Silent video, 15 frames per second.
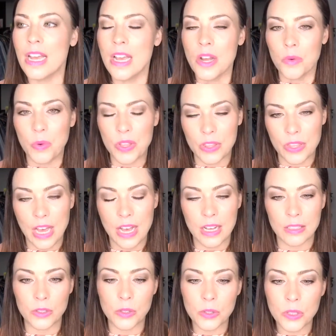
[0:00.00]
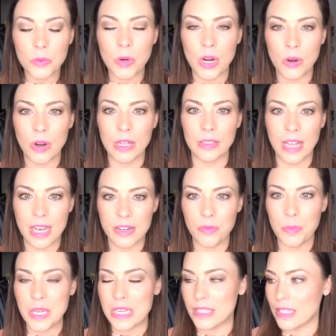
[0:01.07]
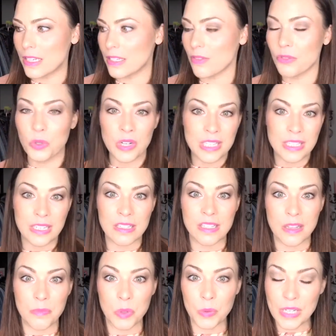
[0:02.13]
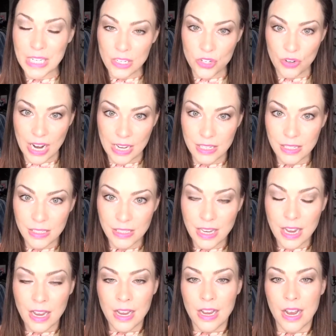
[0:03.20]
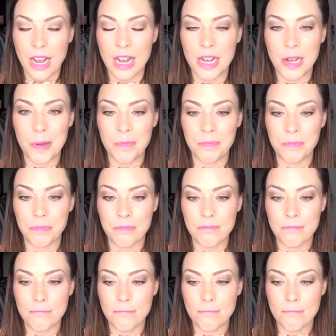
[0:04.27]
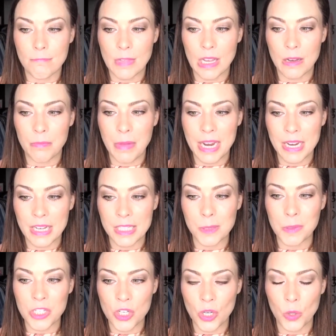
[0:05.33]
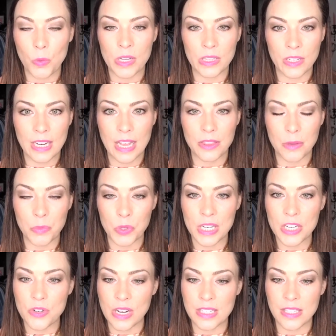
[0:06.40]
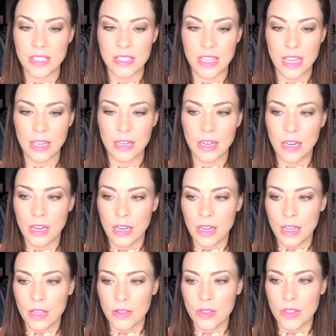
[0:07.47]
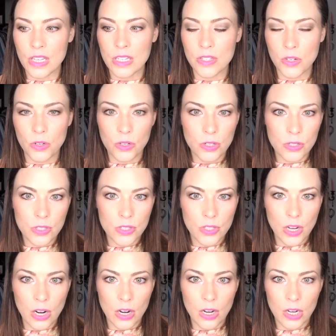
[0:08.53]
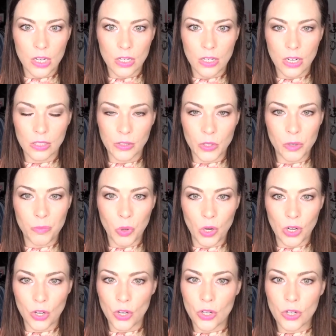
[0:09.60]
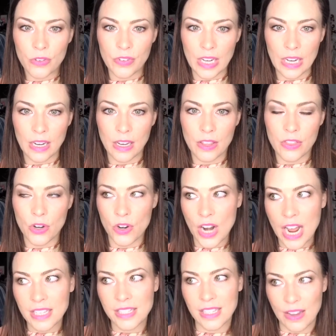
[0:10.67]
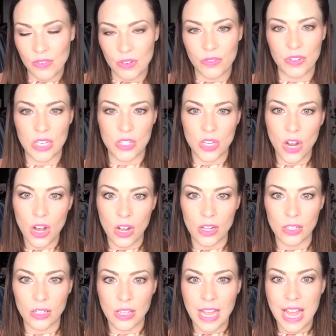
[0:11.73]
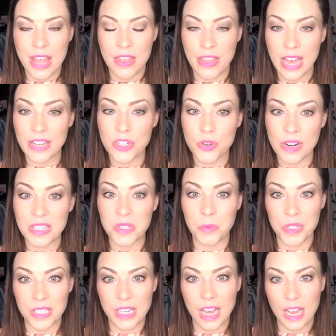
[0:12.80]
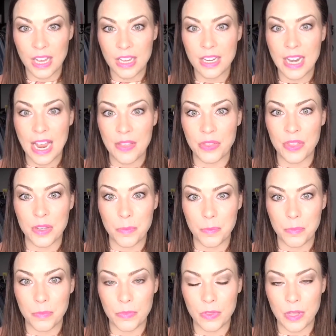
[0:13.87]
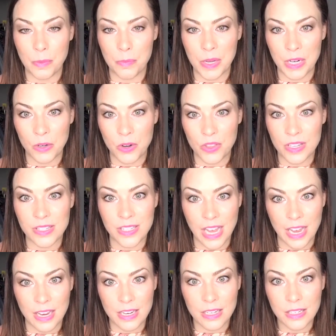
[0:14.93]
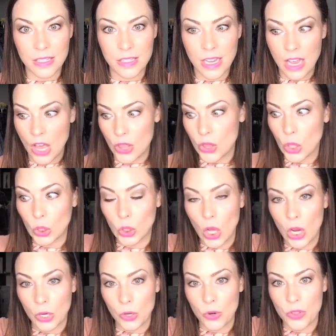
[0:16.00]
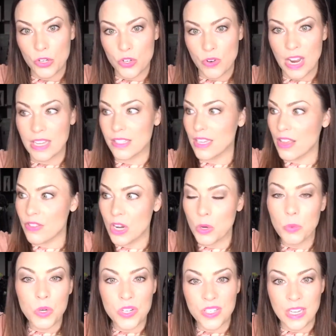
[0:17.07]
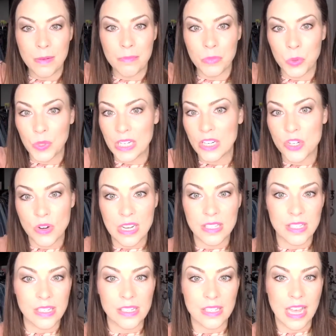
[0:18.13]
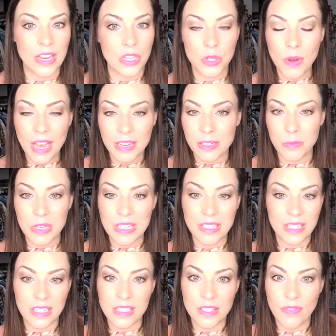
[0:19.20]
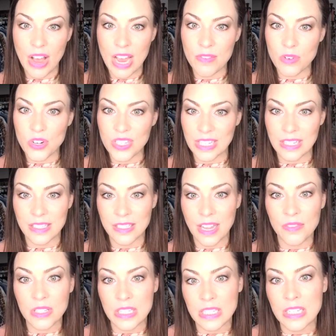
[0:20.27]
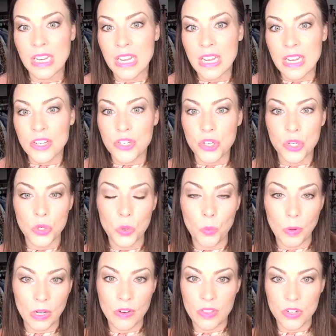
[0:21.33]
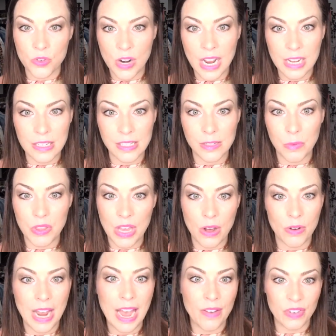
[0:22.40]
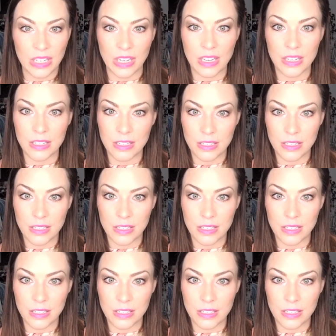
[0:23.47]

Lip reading: With LuLaRoe, a lot of pieces, for instance, the Maria dress, my husband took one look at the Maria dress and said, these girls are a little more curvy. They're not 7 feet tall. That dress was cut, and the bigger the size, the longer the dress. And there were some Maria dresses that you had to be 6'5" or 6'7" to wear the dress without having it